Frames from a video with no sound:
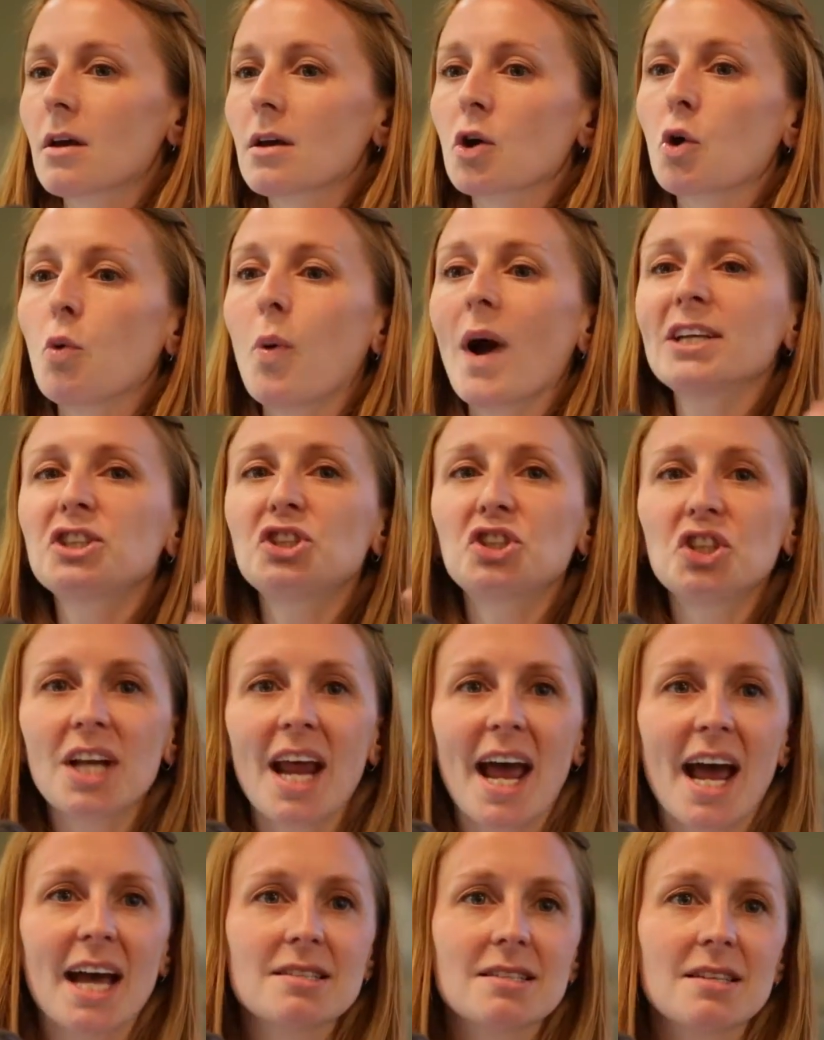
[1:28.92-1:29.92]
question
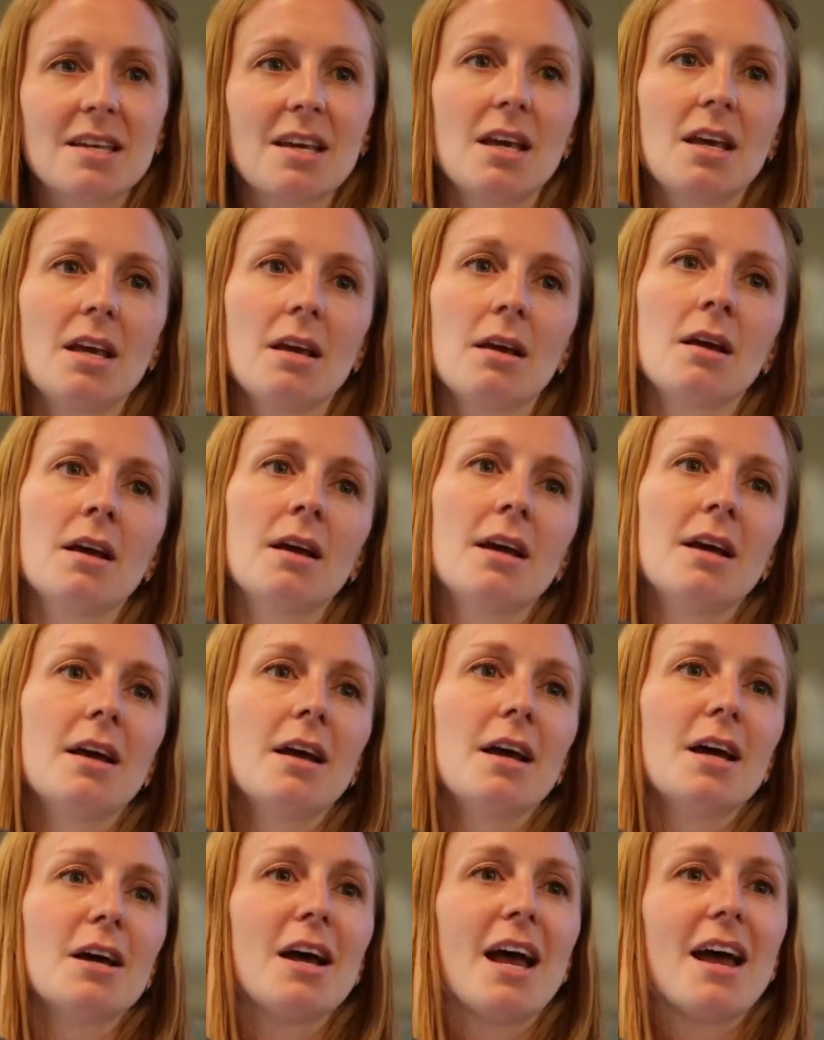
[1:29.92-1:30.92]
asking
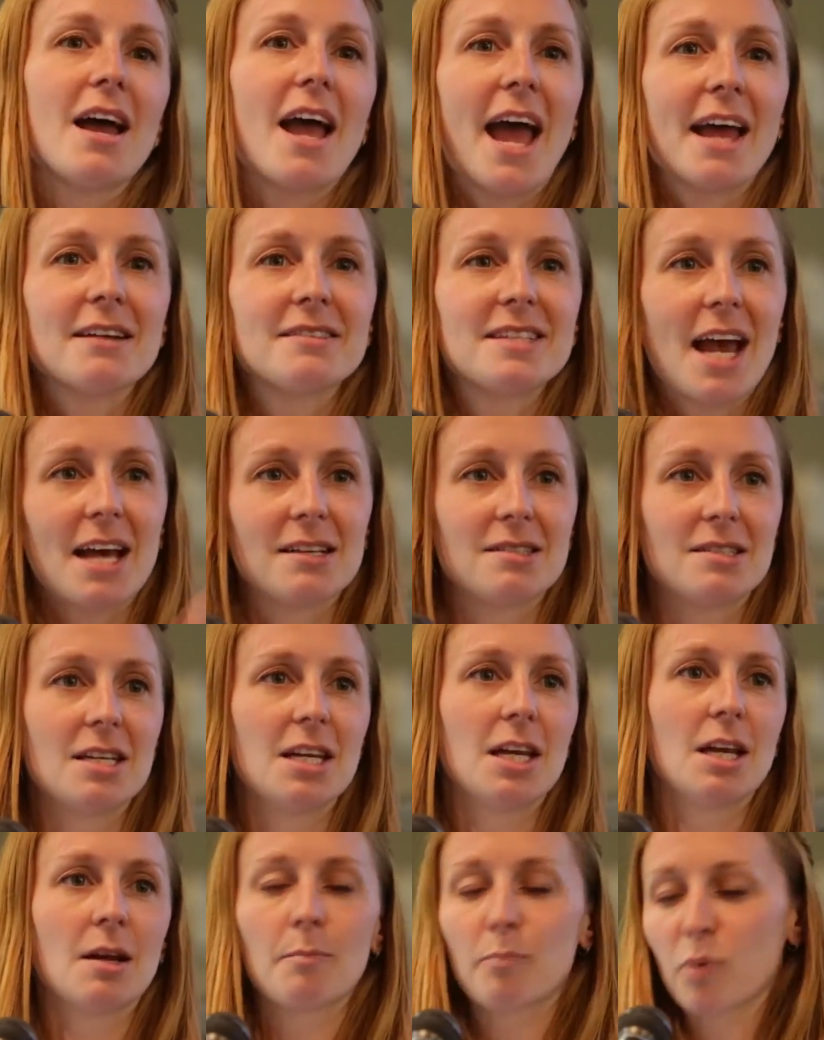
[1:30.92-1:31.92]
and
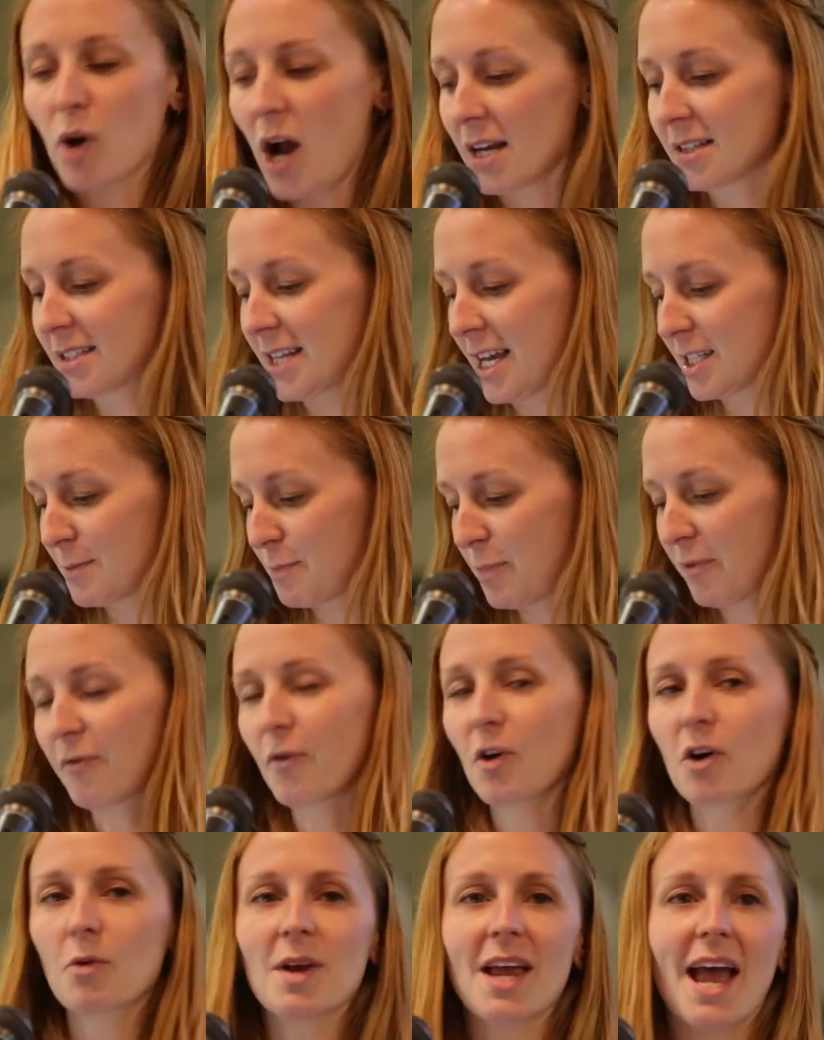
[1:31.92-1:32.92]
testing process
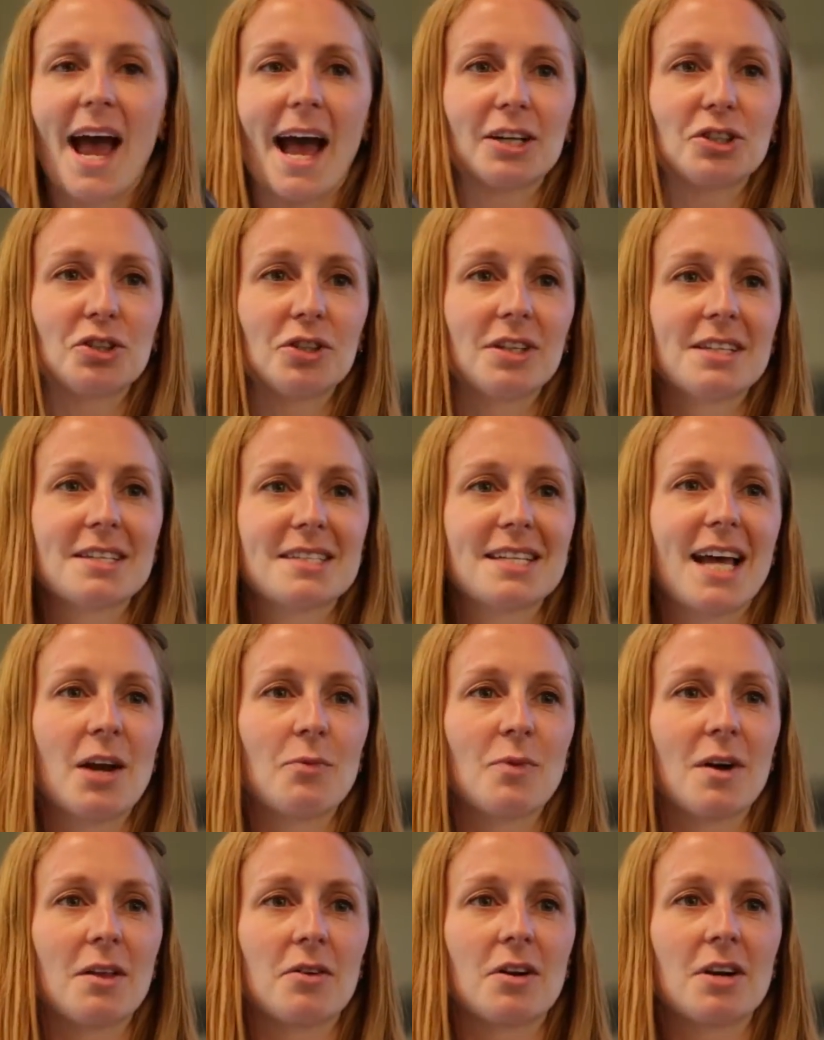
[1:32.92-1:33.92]
before we actually decide
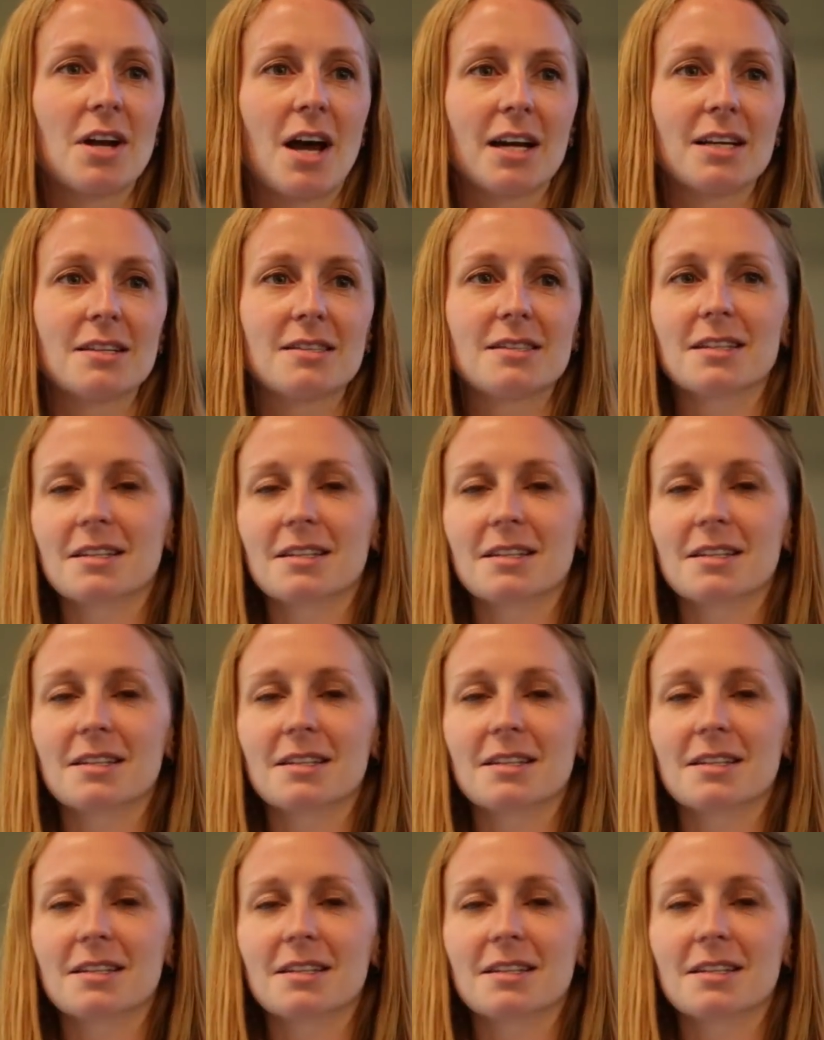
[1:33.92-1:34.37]
whether or not it's